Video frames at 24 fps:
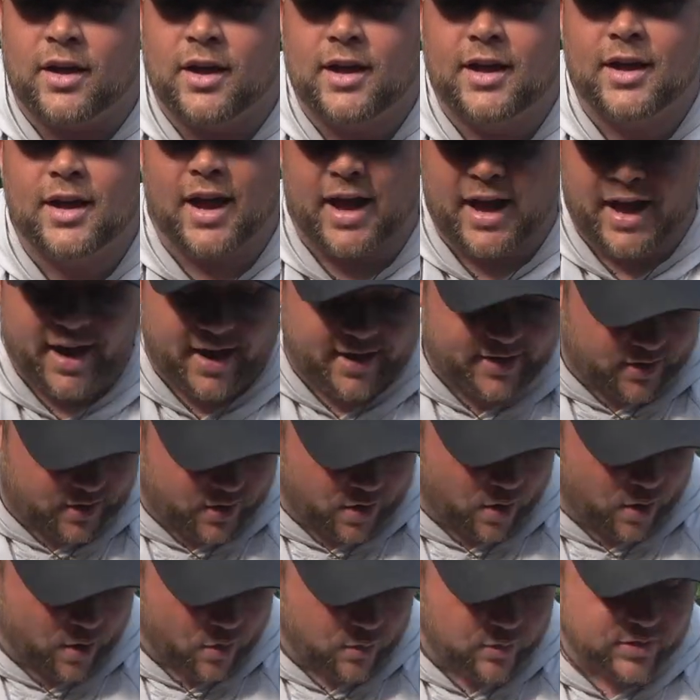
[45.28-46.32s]
I had to
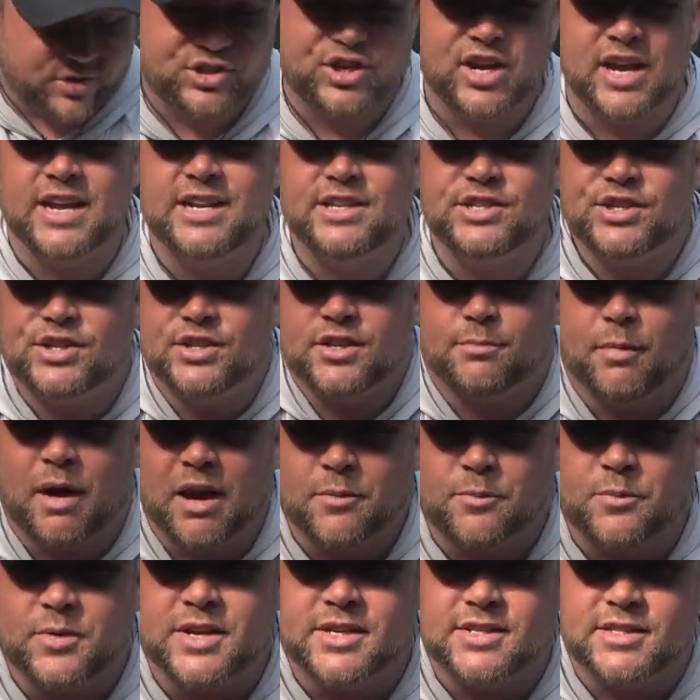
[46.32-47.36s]
go change into
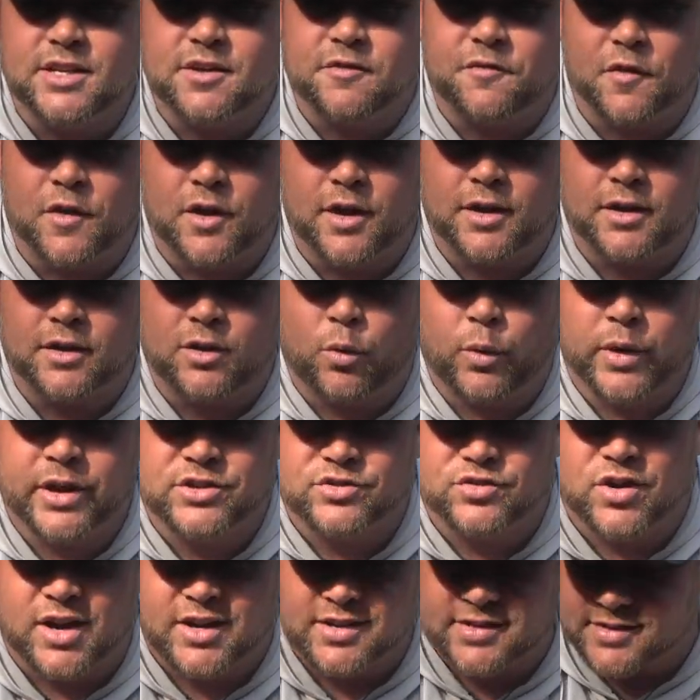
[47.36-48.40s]
my Piscifun
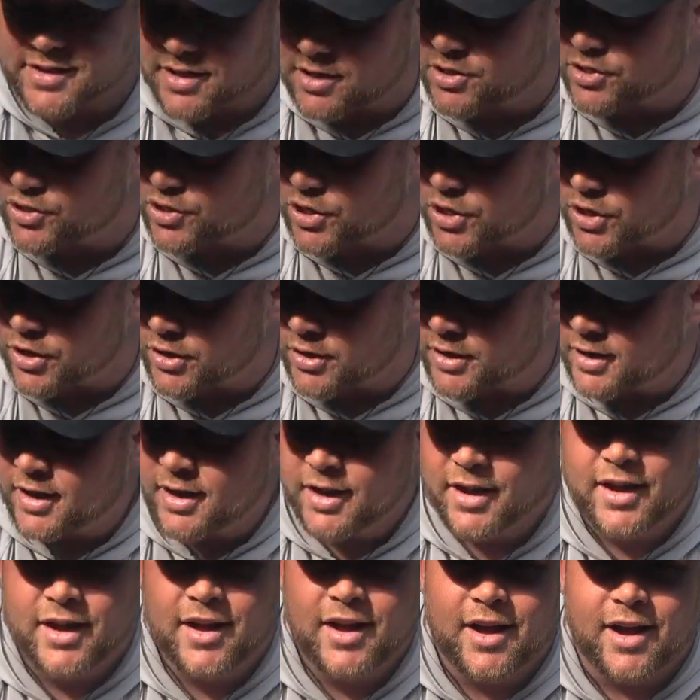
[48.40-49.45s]
quick dry sun shirt.
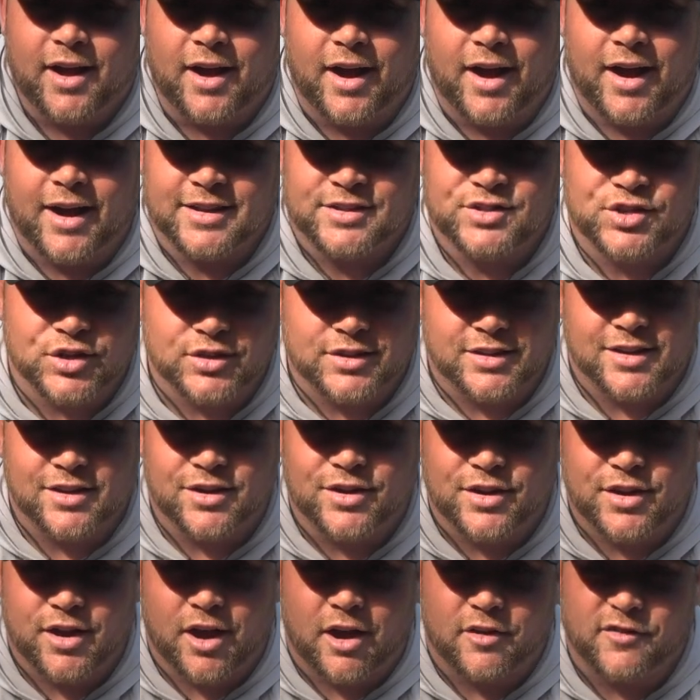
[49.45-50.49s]
Took the
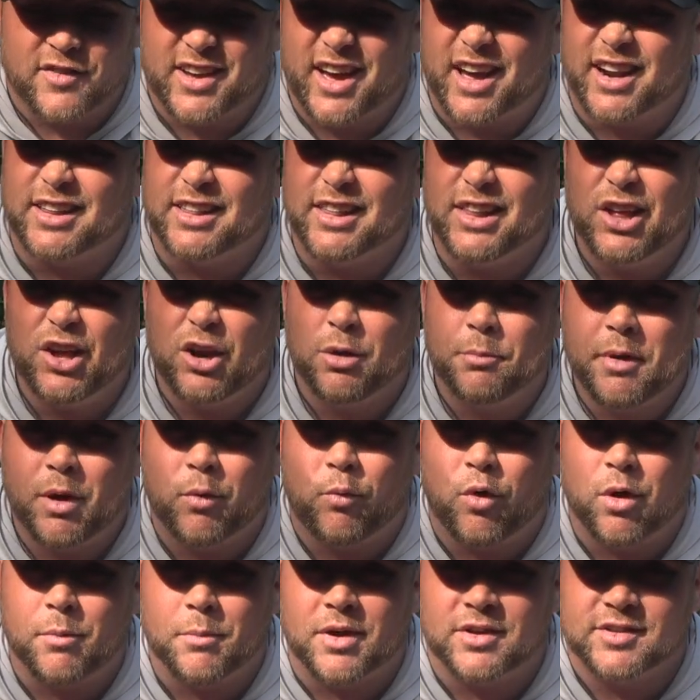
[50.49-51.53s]
hoodie off. It got a little bit
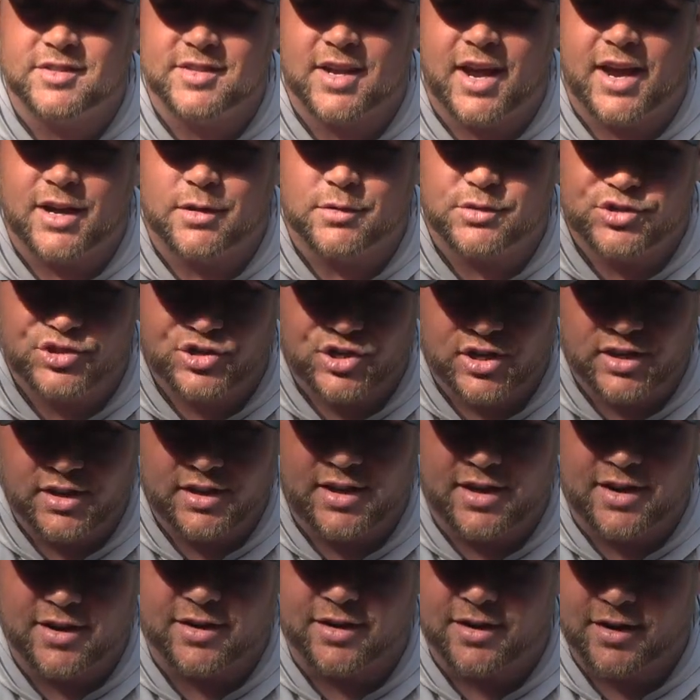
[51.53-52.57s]
warm outside. It was
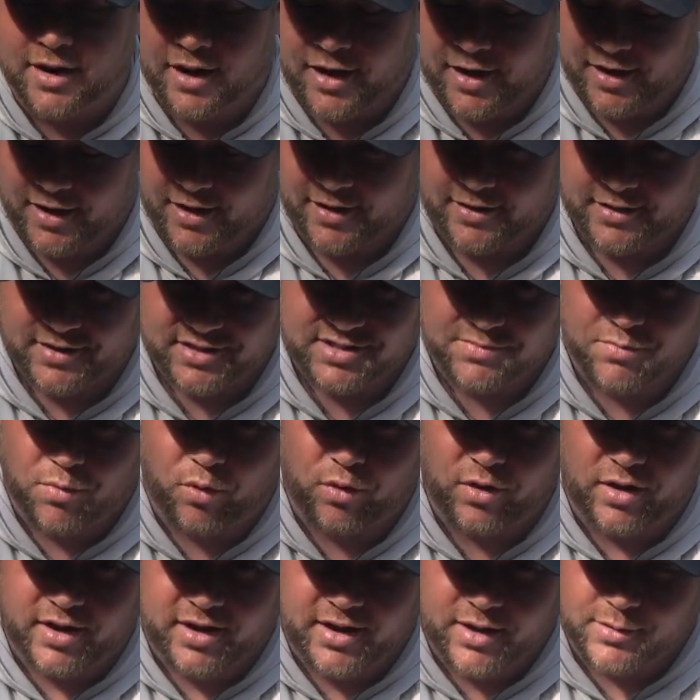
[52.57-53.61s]
chilly here this
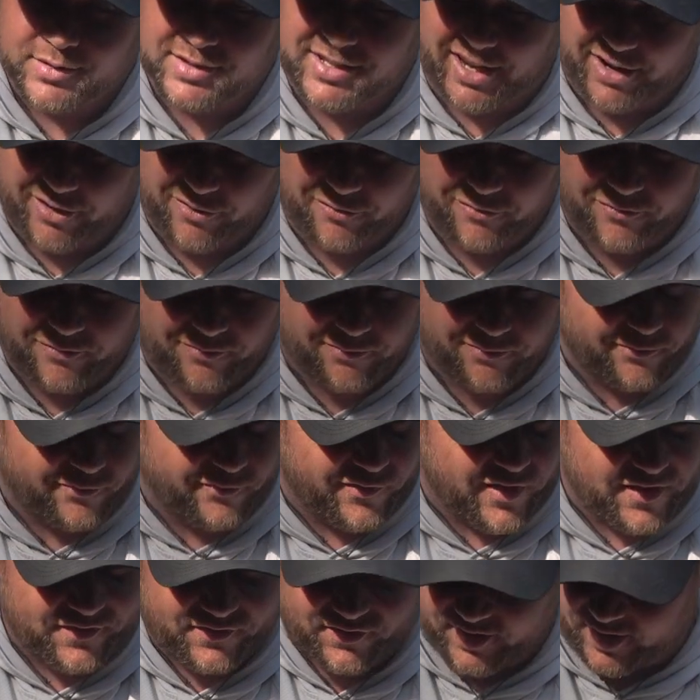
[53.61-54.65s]
morning. It was like
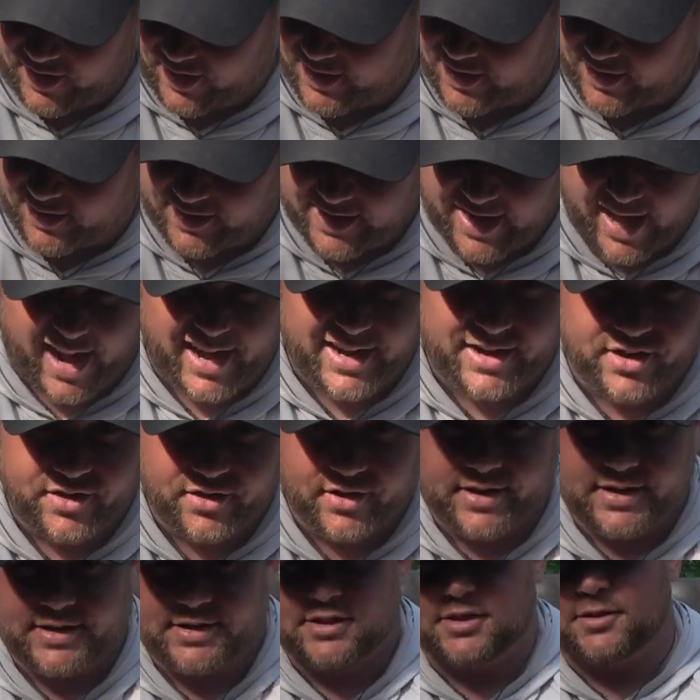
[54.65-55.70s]
59
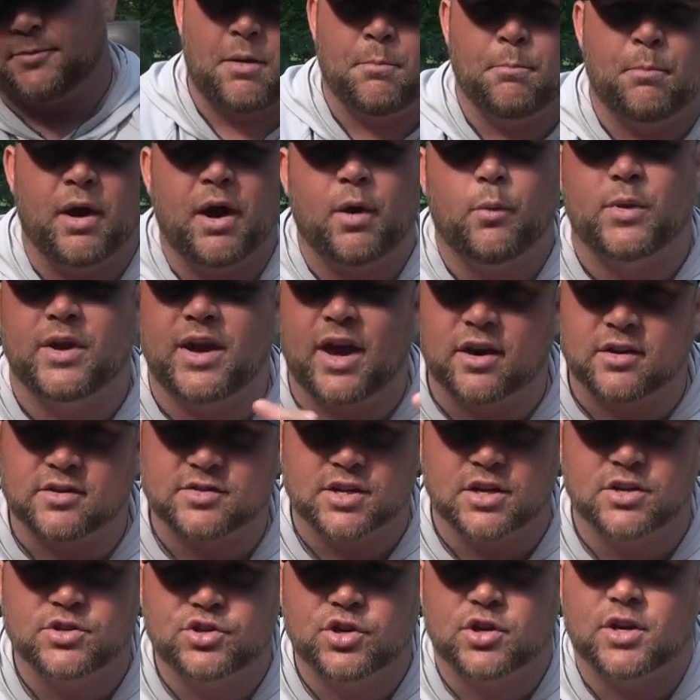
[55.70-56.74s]
degrees, but we got our
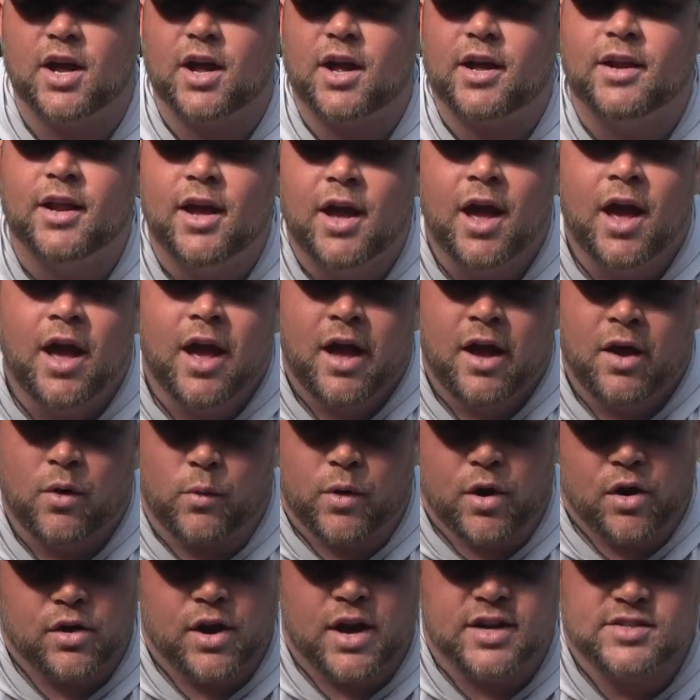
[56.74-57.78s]
sun shirt on.
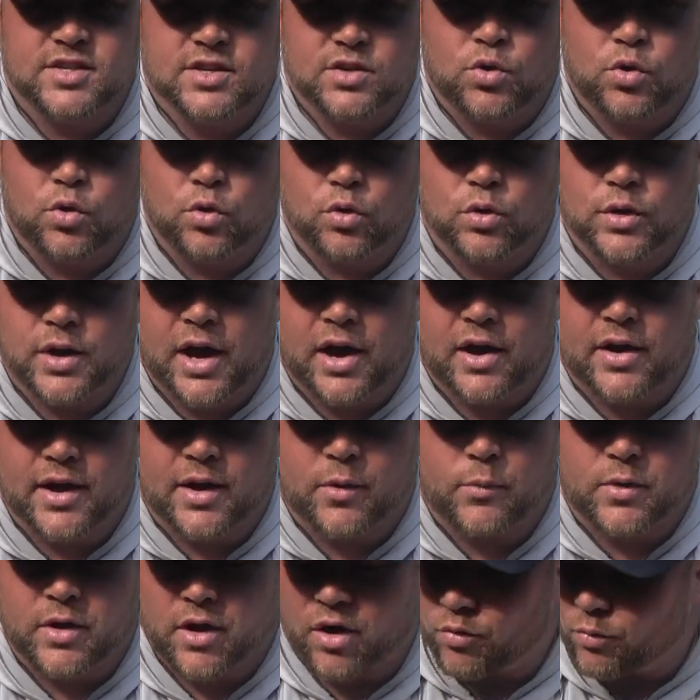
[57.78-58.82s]
We are nice and cool now,
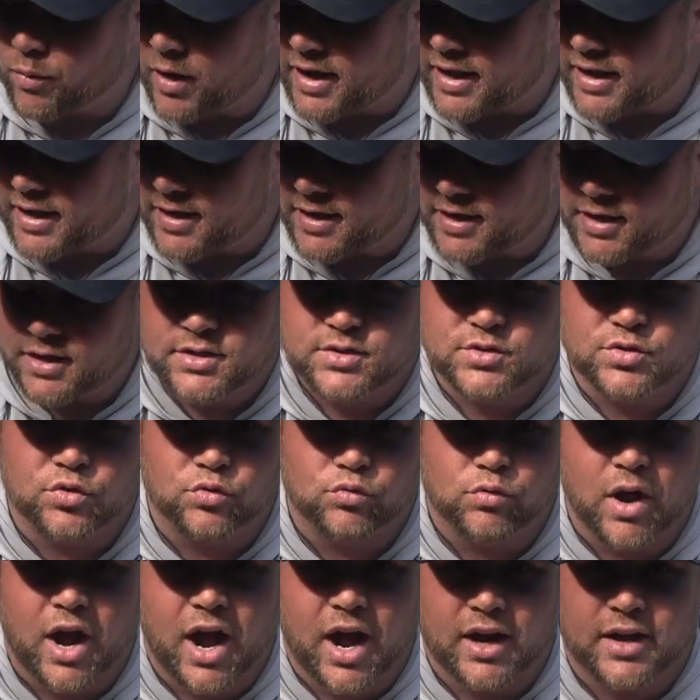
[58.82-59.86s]
and we are ready to
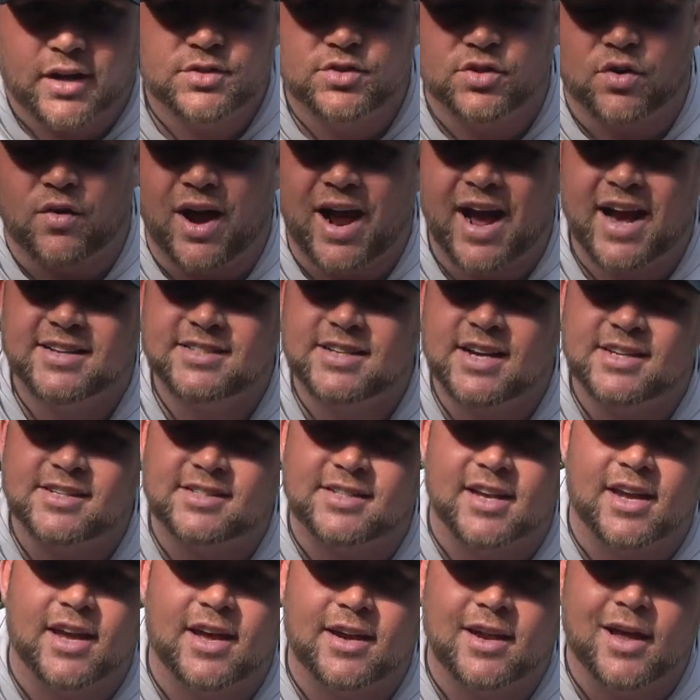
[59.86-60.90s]
rock. So as I
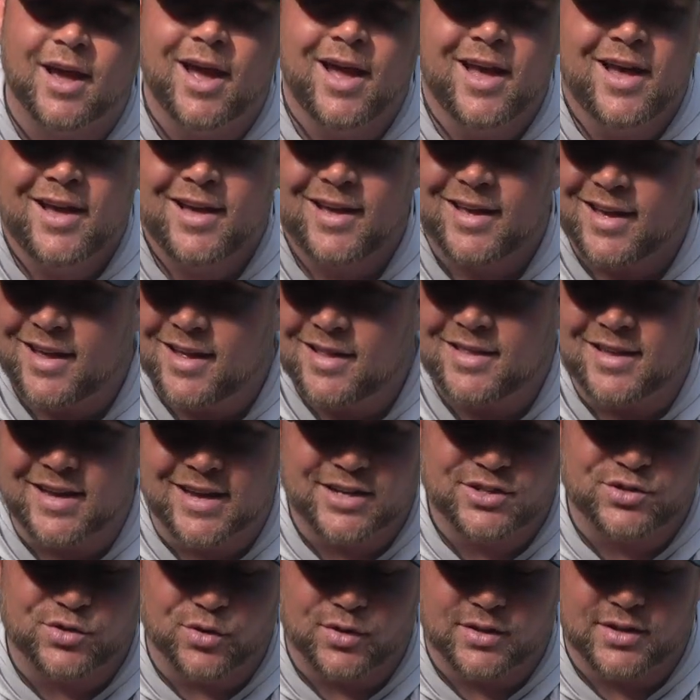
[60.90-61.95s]
said in the
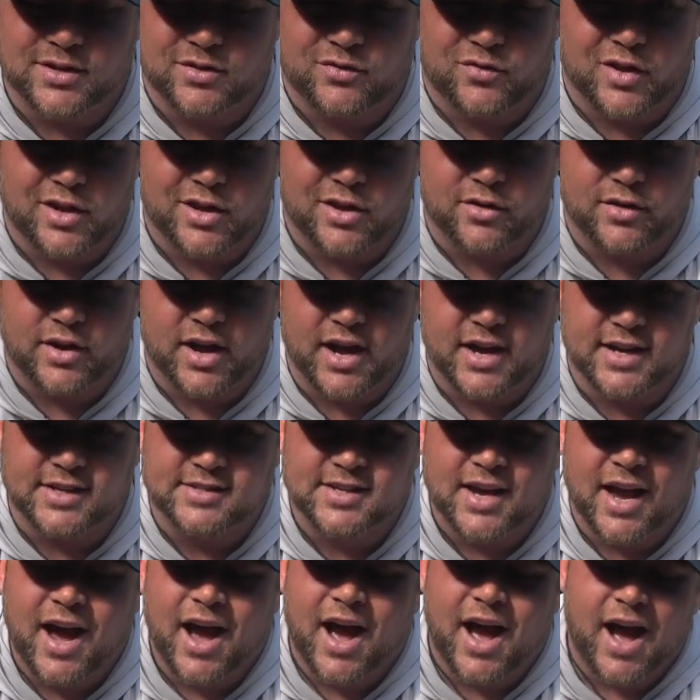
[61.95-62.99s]
intro of this video,
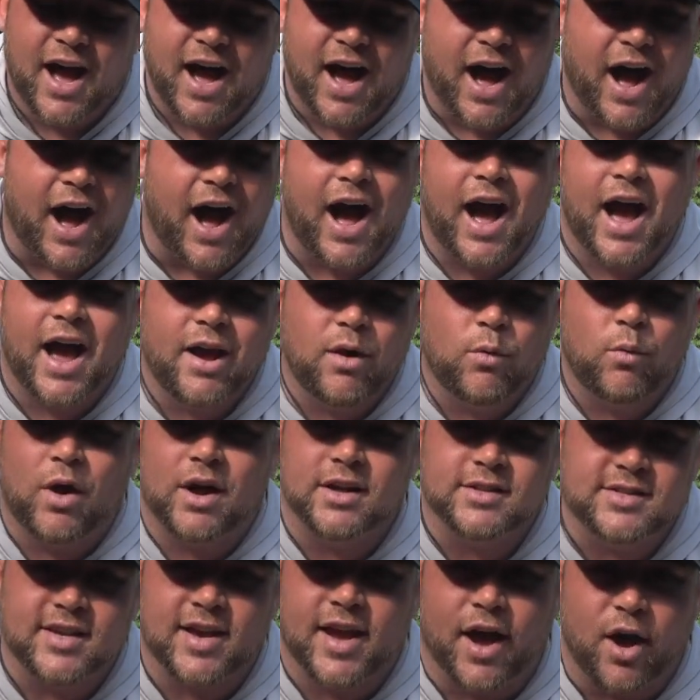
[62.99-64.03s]
guys, I
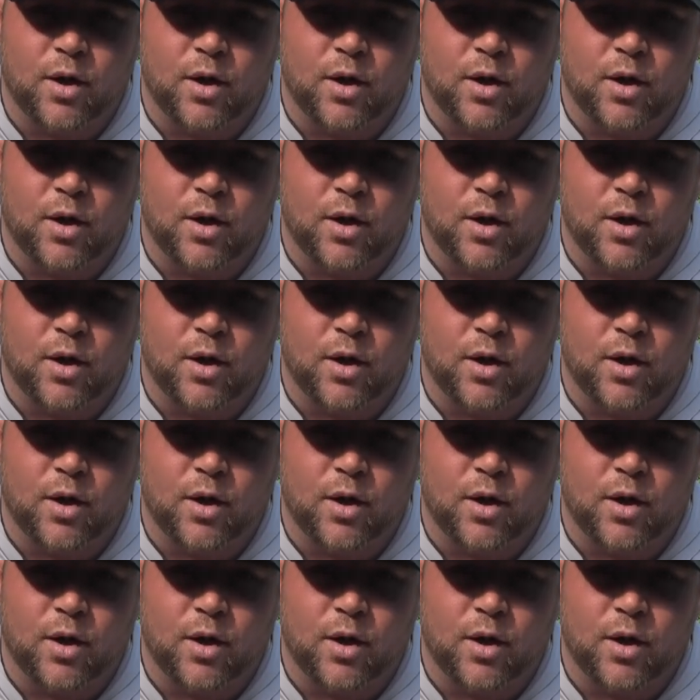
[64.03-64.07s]
want to